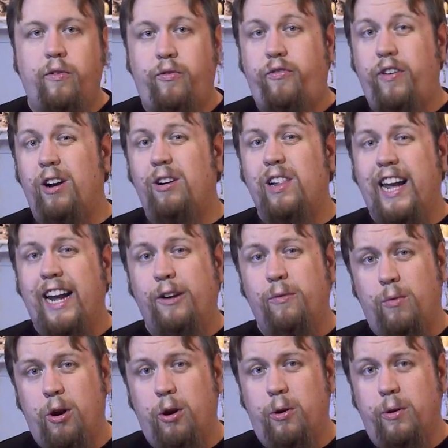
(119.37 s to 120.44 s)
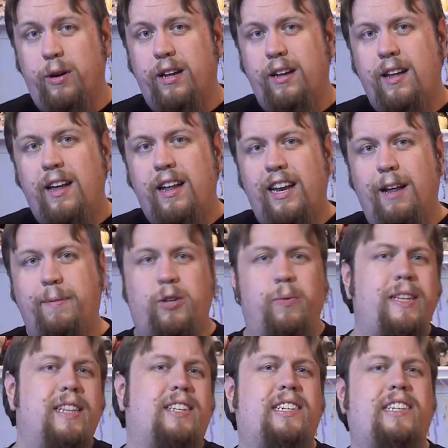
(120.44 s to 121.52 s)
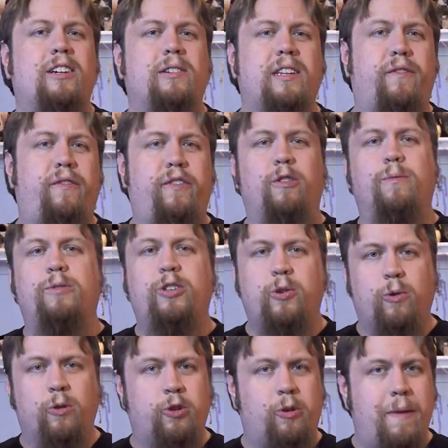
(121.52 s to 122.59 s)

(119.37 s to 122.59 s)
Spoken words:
Fairlane Road. Now, between the stilted film school